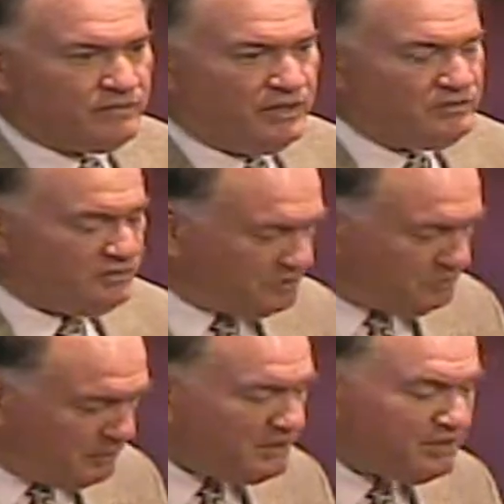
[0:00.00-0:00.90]
It's
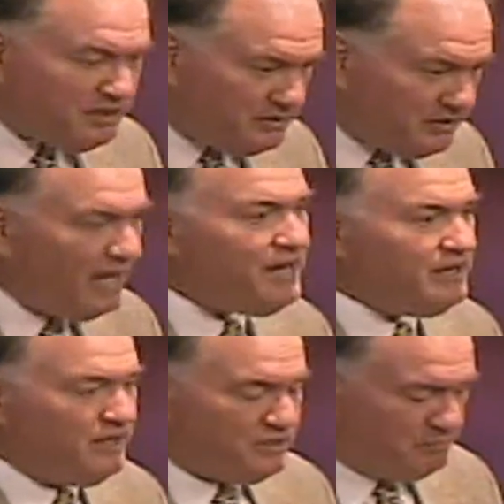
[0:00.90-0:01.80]
just been
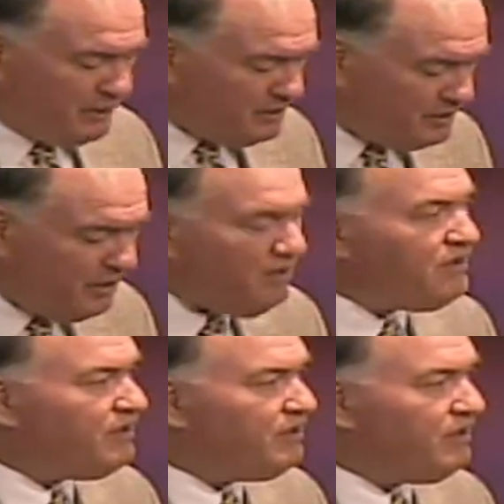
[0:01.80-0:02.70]
decided, it's been
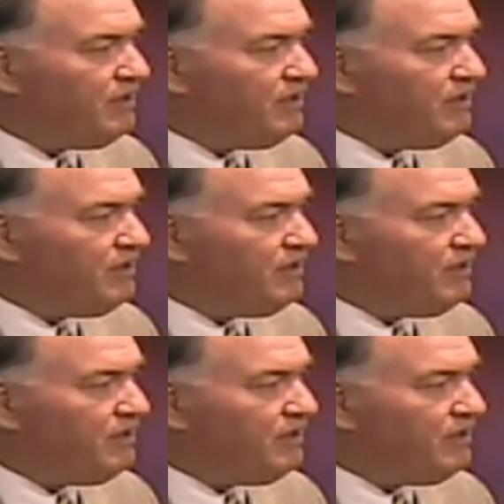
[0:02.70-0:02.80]
done.